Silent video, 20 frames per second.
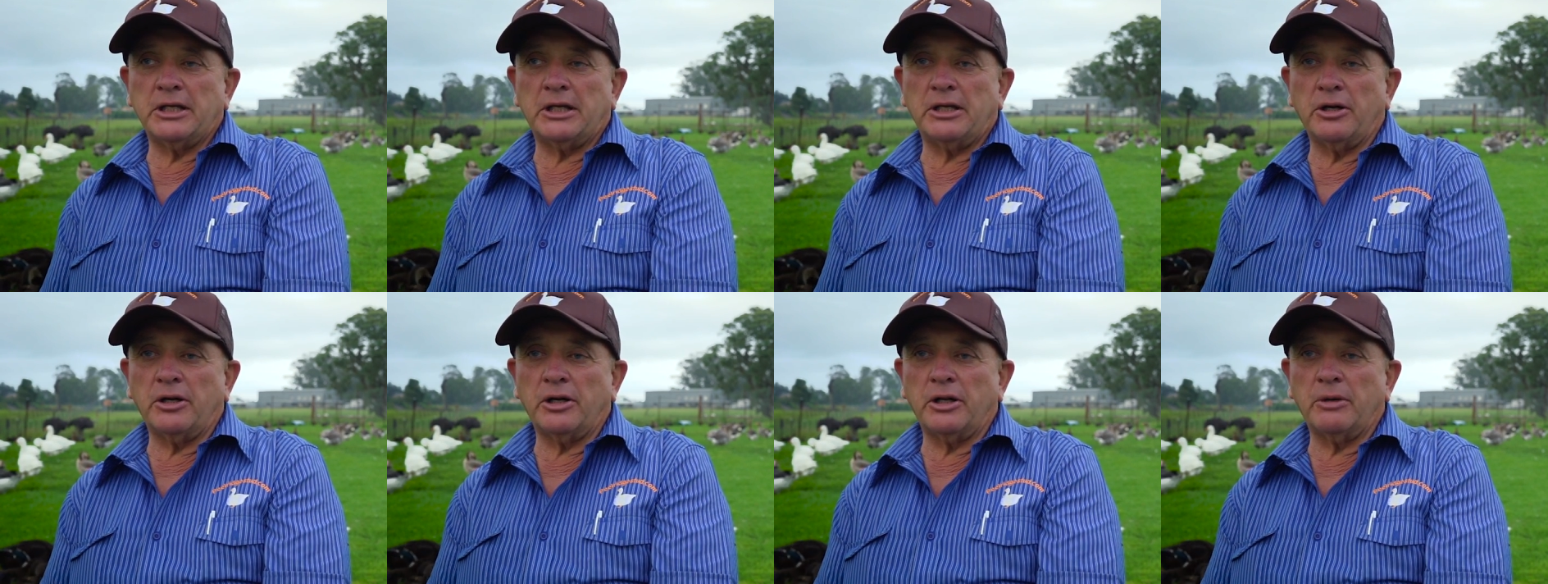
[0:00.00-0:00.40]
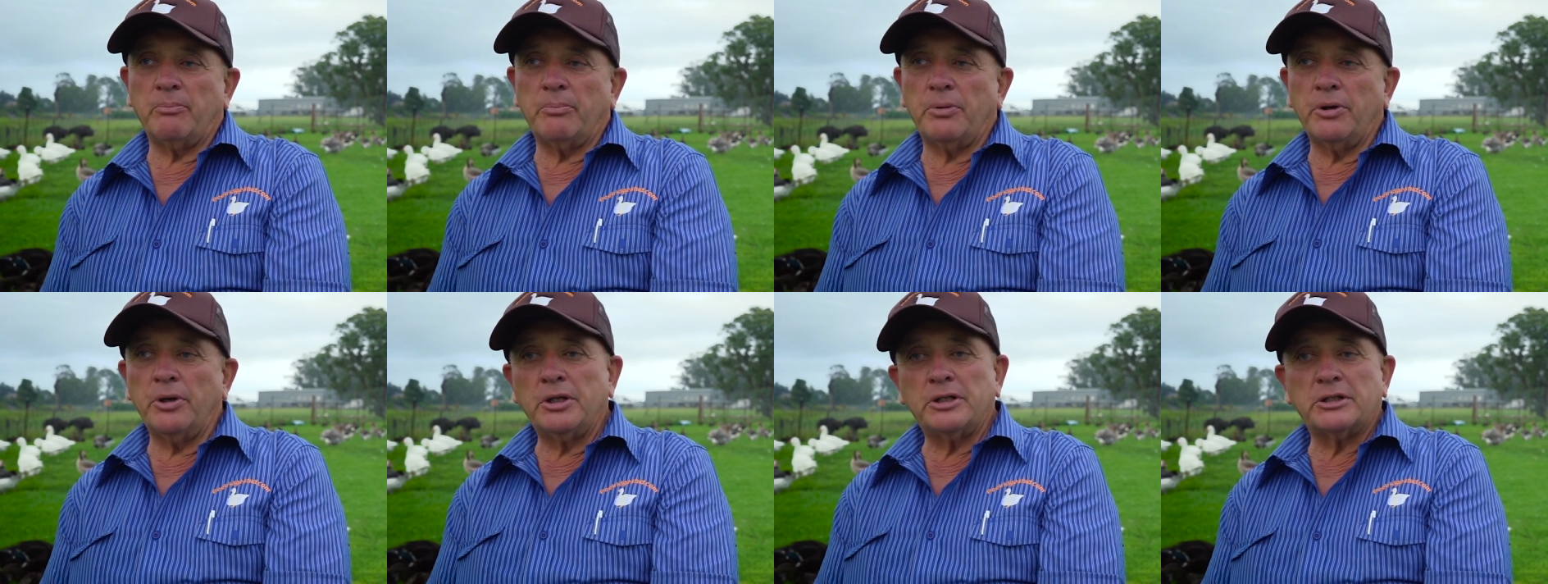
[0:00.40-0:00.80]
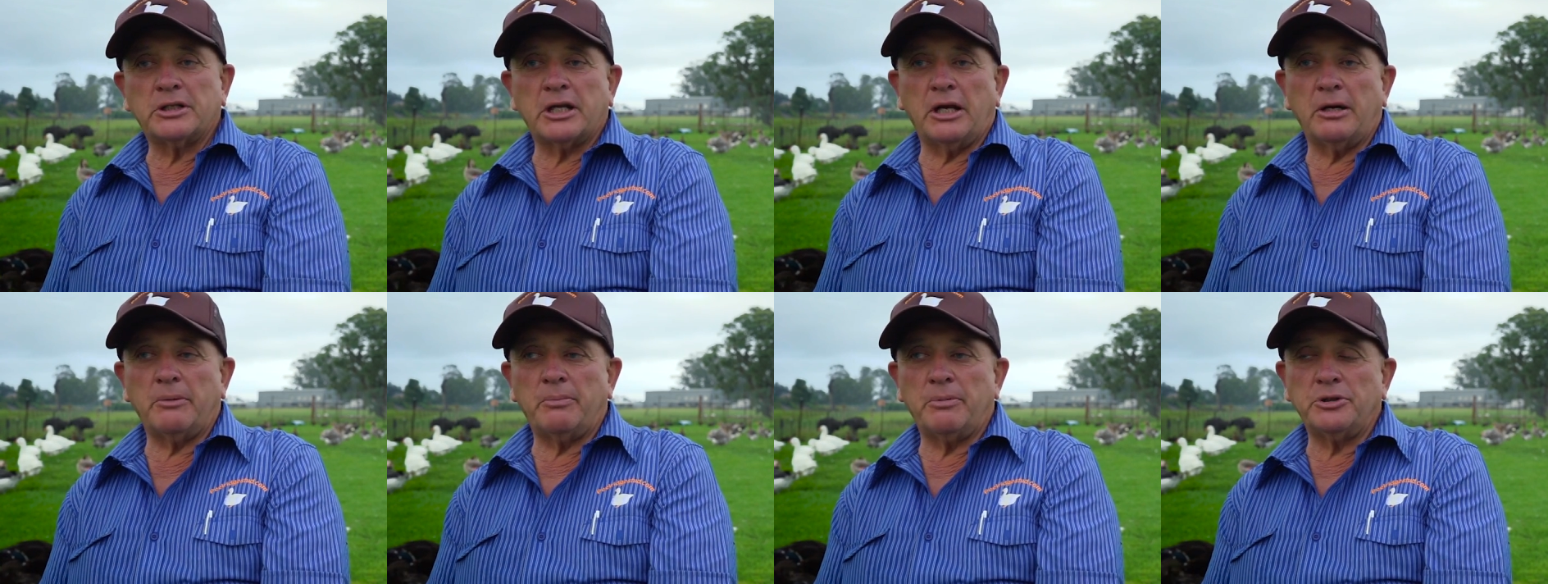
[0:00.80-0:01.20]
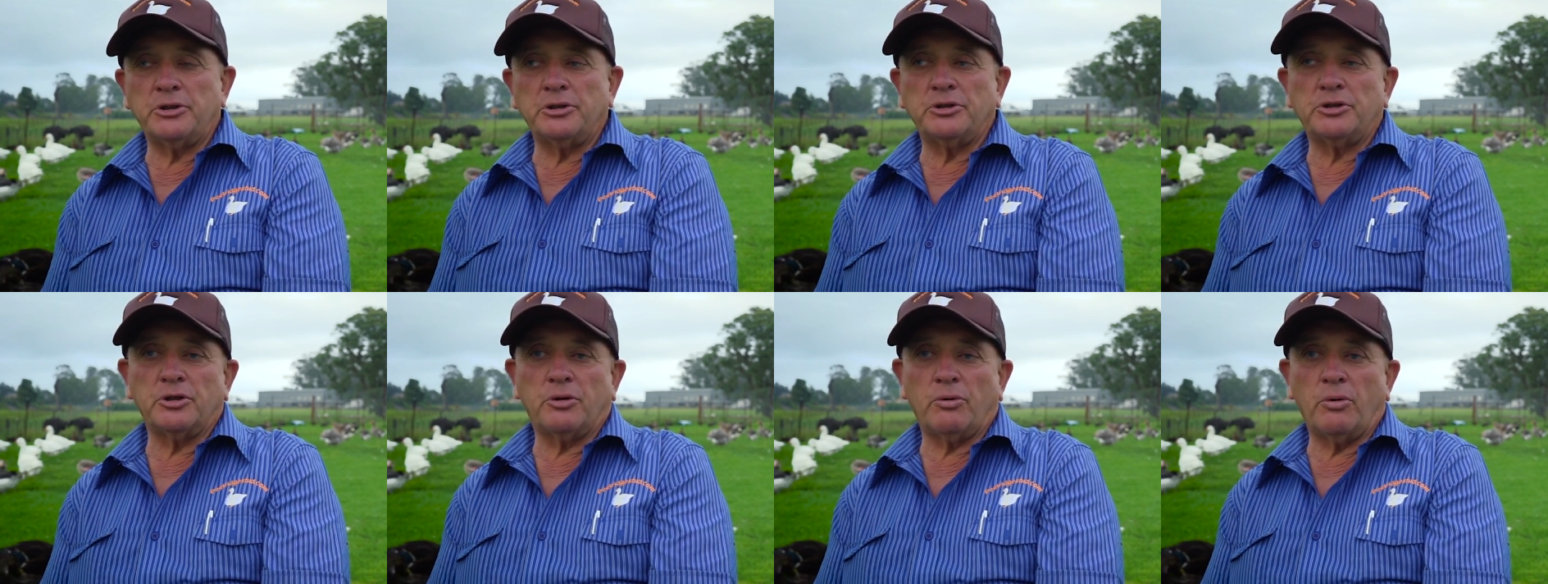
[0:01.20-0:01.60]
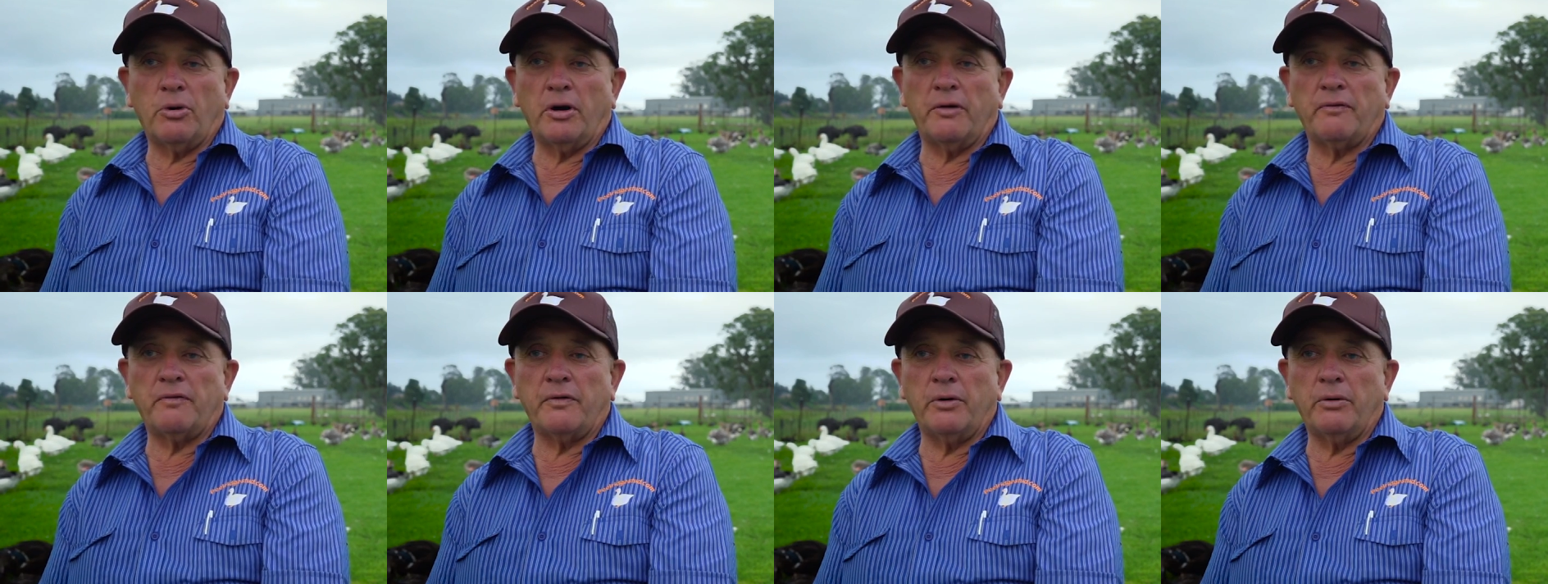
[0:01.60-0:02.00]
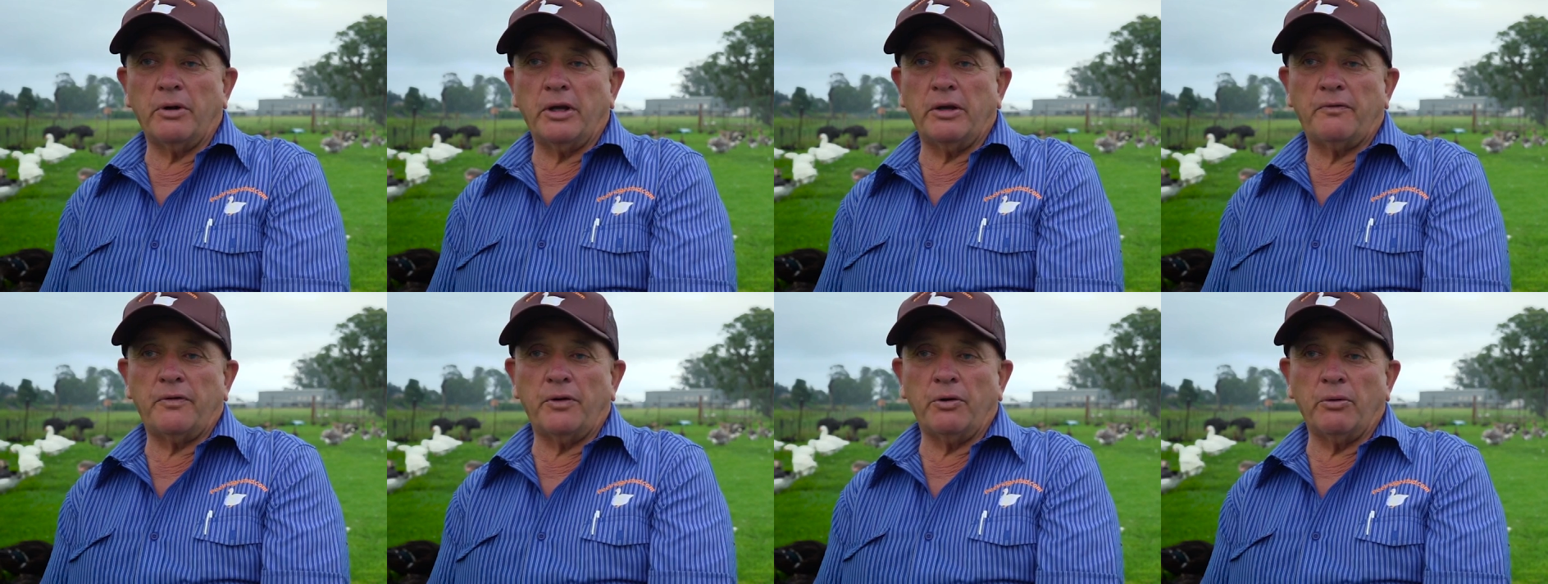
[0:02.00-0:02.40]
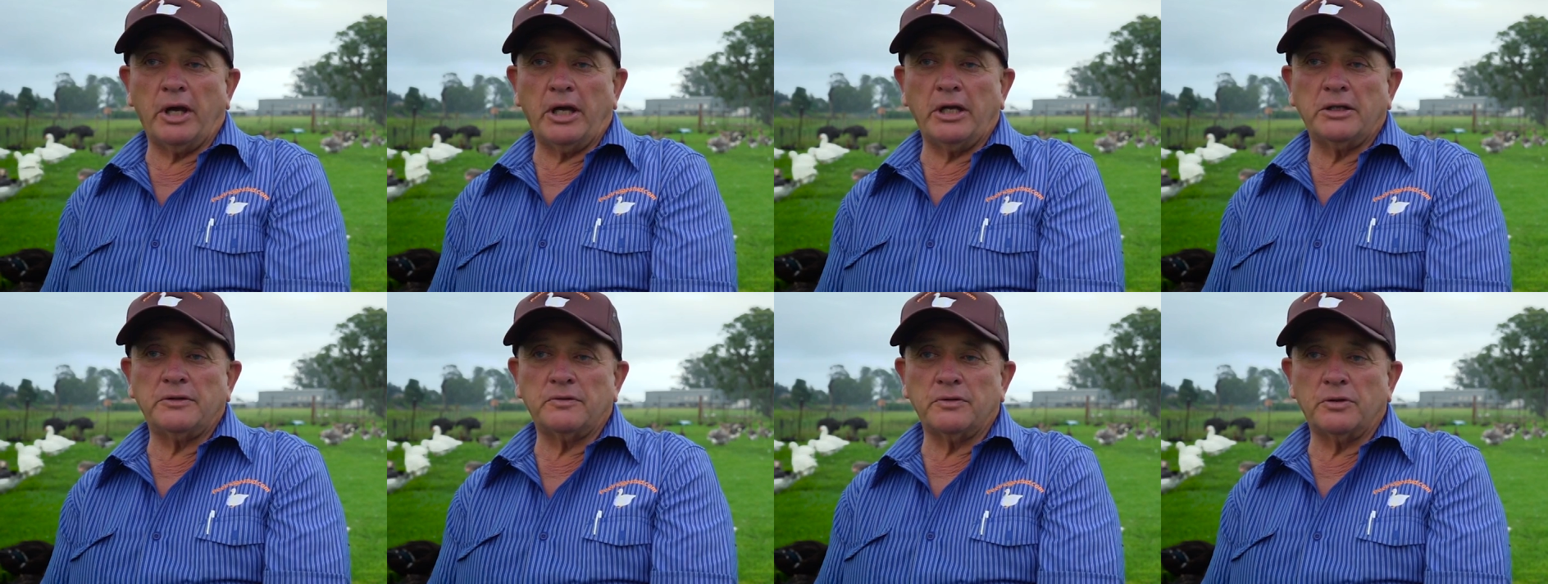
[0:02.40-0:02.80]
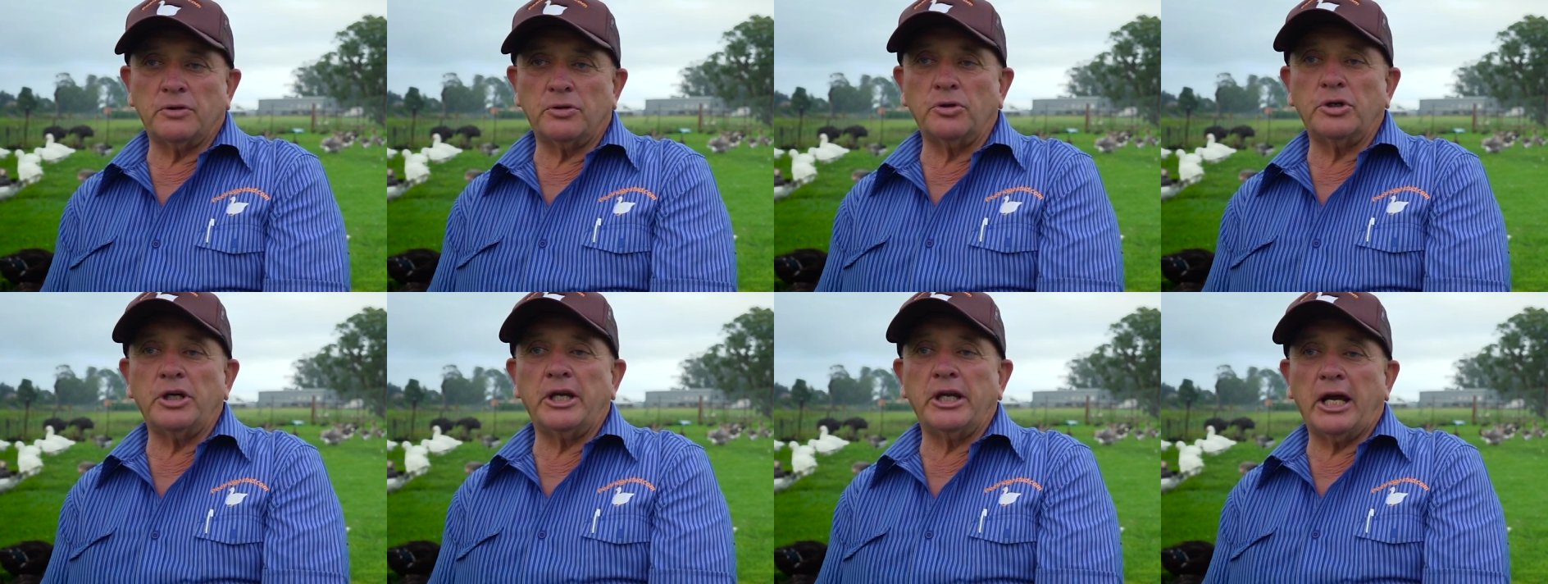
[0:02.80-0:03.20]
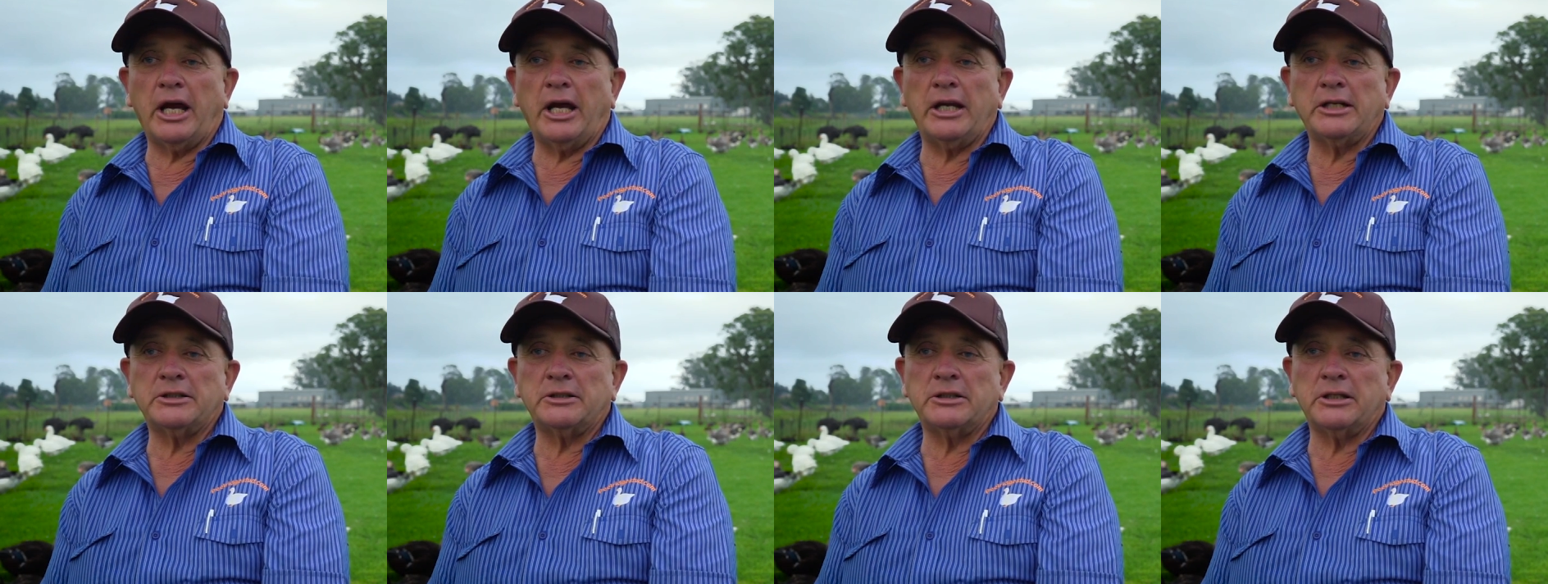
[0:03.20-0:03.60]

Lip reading: You've got a bird that's going to produce you quite a few eggs for cooking cakes.